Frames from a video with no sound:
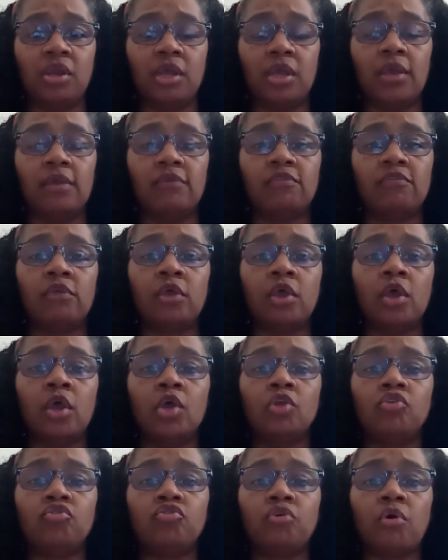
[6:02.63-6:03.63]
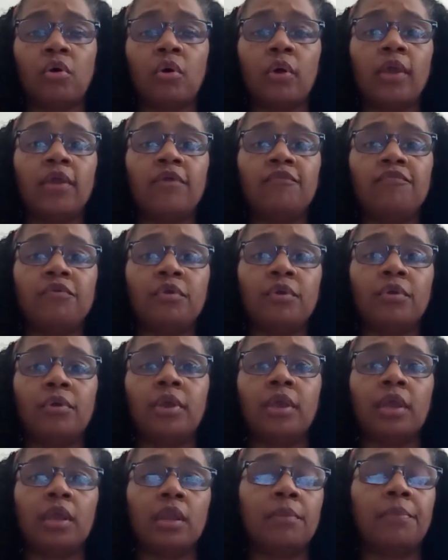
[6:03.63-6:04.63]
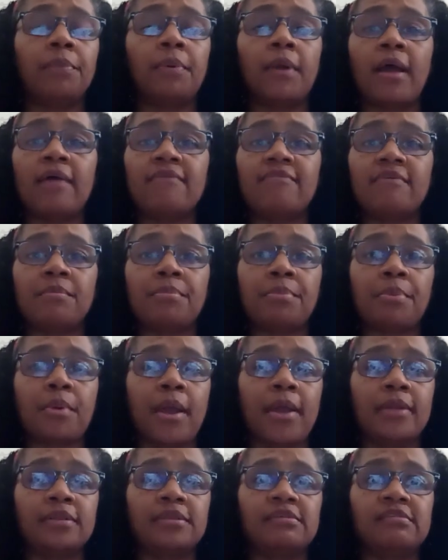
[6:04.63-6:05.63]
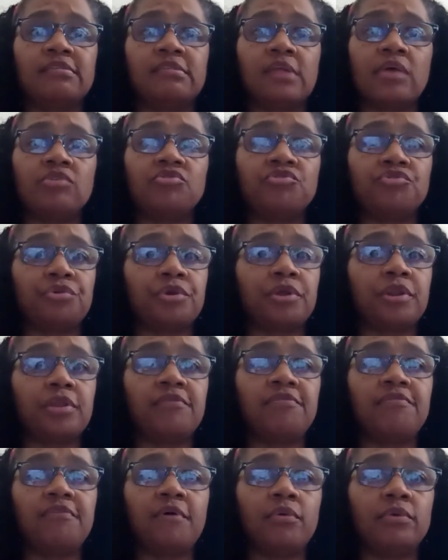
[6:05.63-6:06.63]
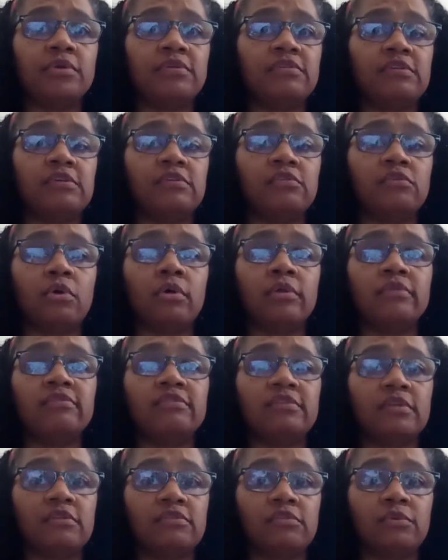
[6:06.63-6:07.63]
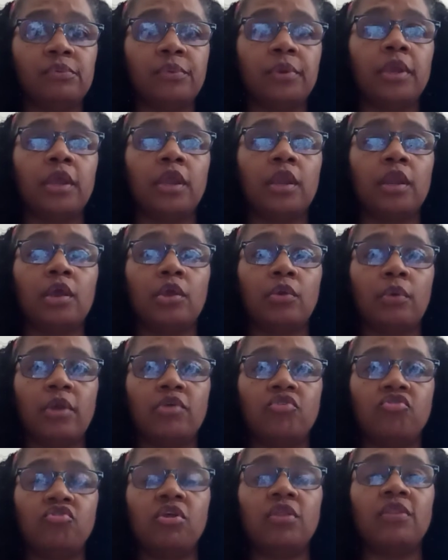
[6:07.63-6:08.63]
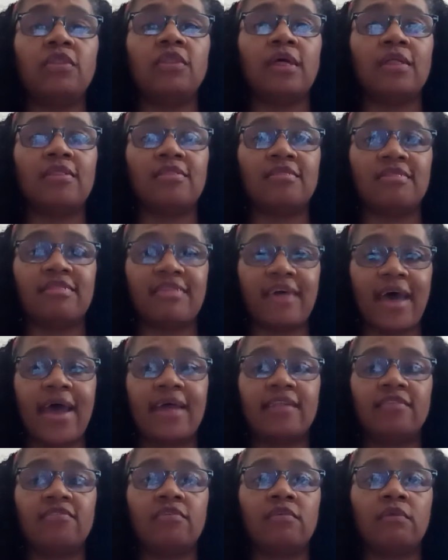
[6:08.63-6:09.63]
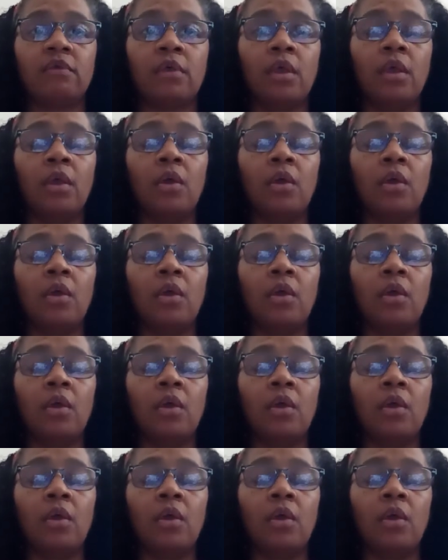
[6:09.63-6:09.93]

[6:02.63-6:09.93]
is. So if you're in a private practice that strictly focuses on sensory integration, then that's